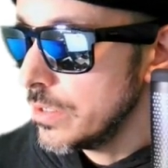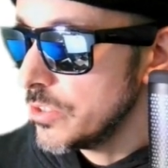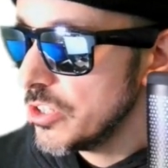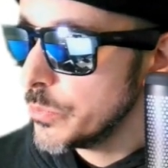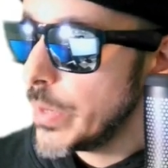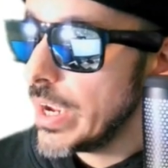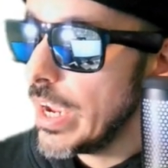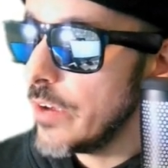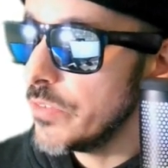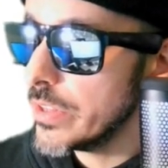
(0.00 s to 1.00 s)
just by
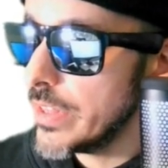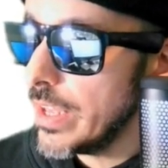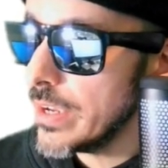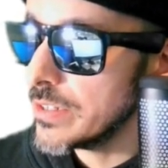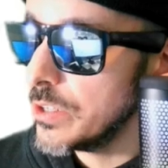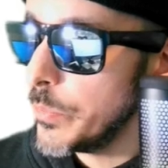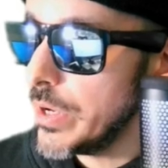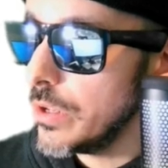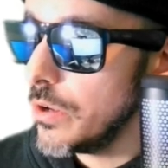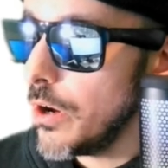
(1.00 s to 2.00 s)
having the
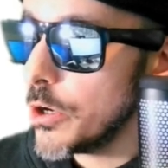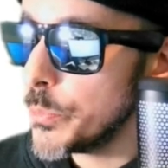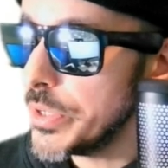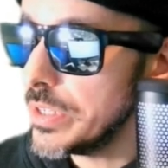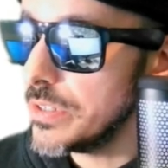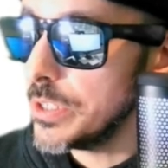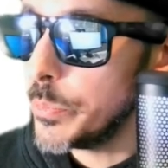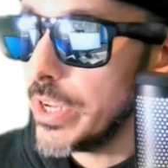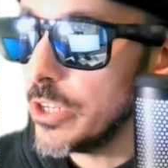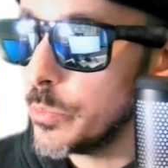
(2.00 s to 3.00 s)
XML RPC
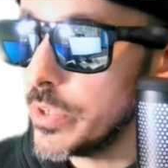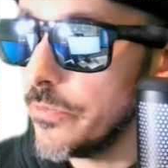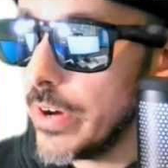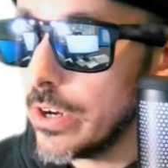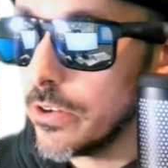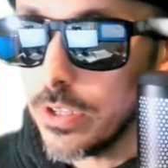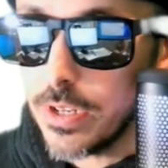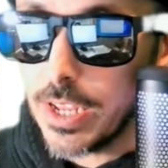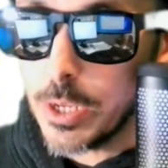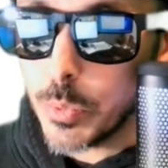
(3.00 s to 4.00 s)
PHP file
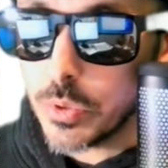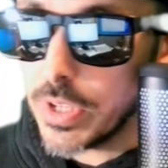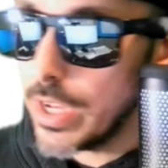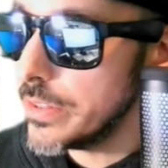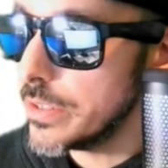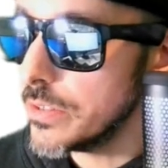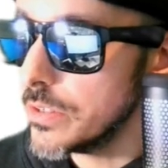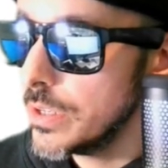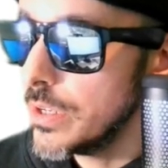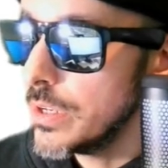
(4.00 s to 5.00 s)
enabled on this,
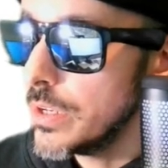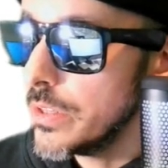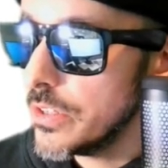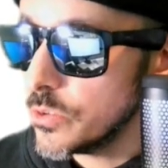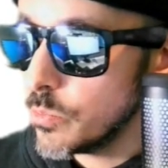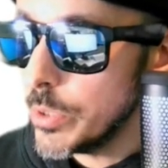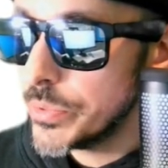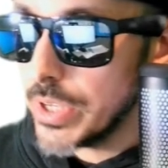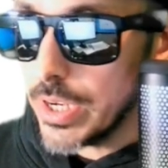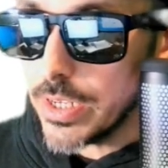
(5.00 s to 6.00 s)
this
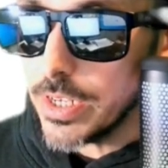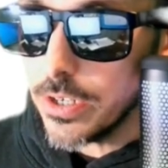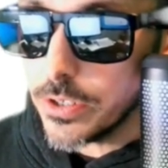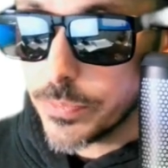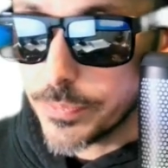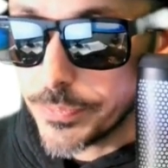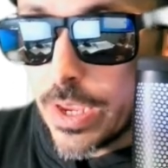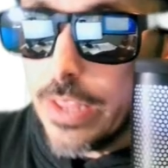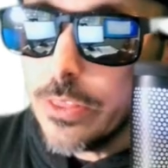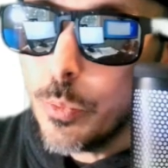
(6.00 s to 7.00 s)
website here
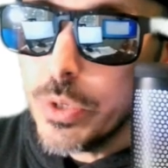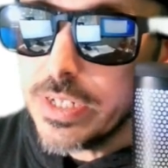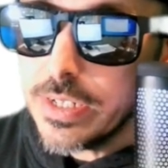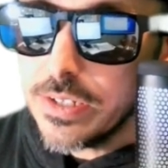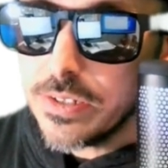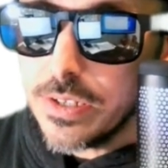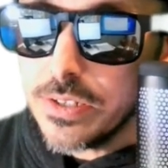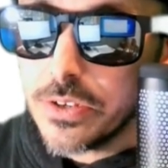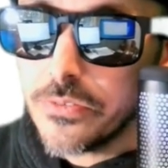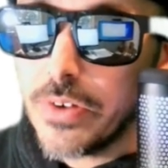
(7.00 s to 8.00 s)
and the weakness is
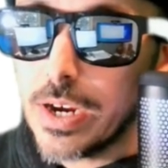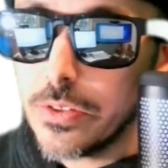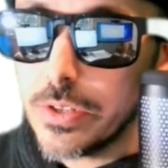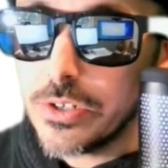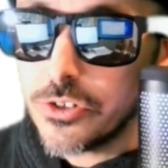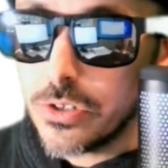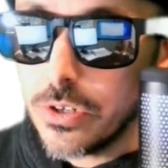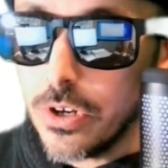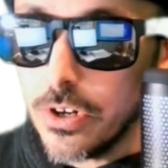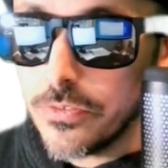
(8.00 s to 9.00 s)
a violation
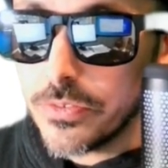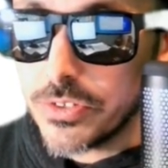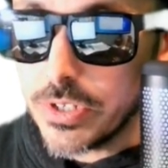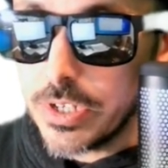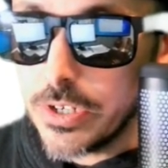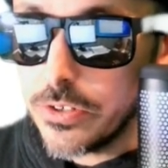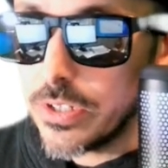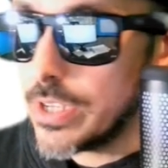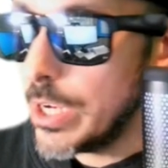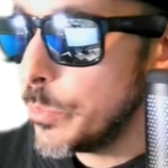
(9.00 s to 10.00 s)
of secure
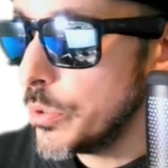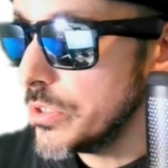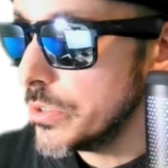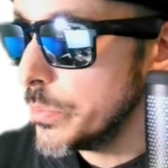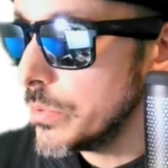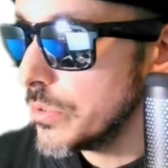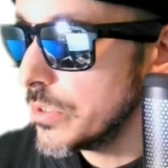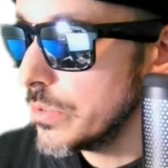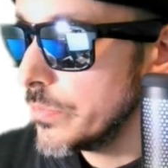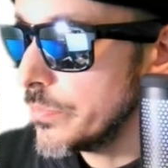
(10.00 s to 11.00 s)
design principles.
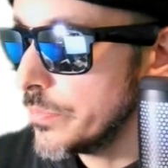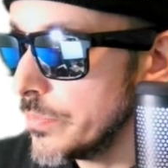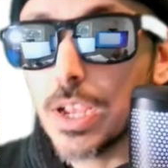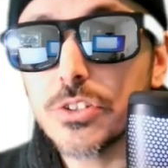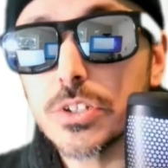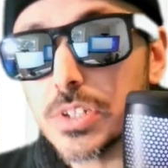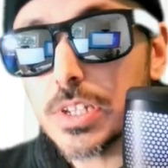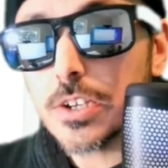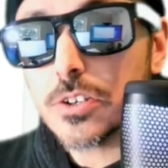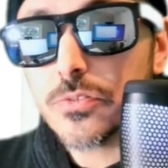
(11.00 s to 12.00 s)
As you can see
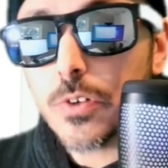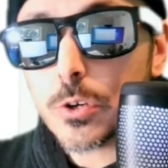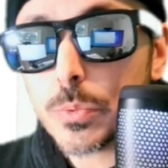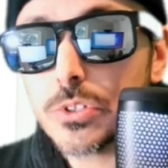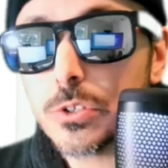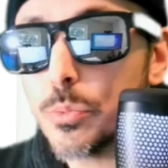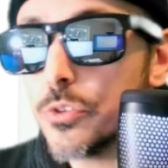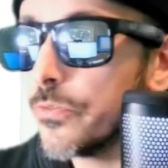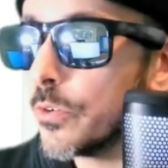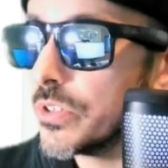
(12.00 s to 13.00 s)
here, it's vulnerable to brute
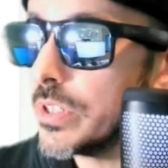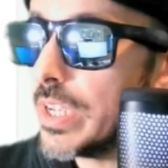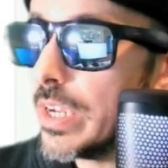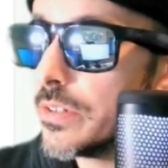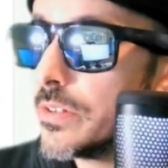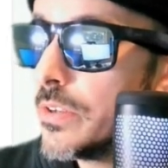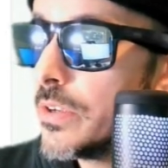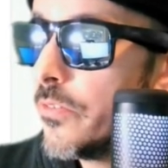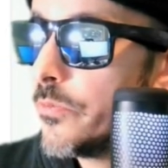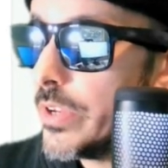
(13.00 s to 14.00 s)
force attacks
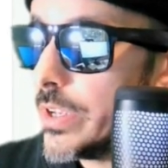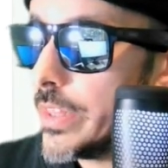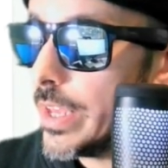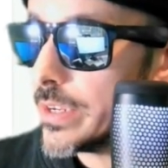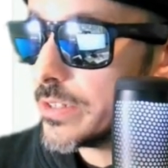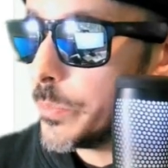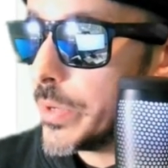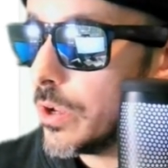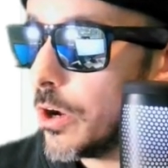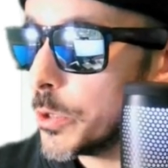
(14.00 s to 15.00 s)
via the
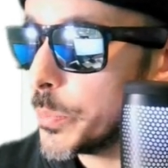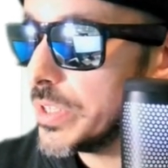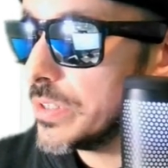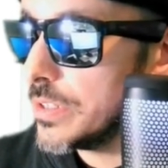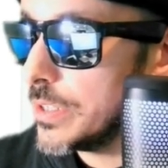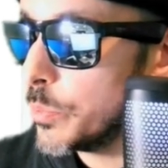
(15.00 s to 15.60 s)
XML RPC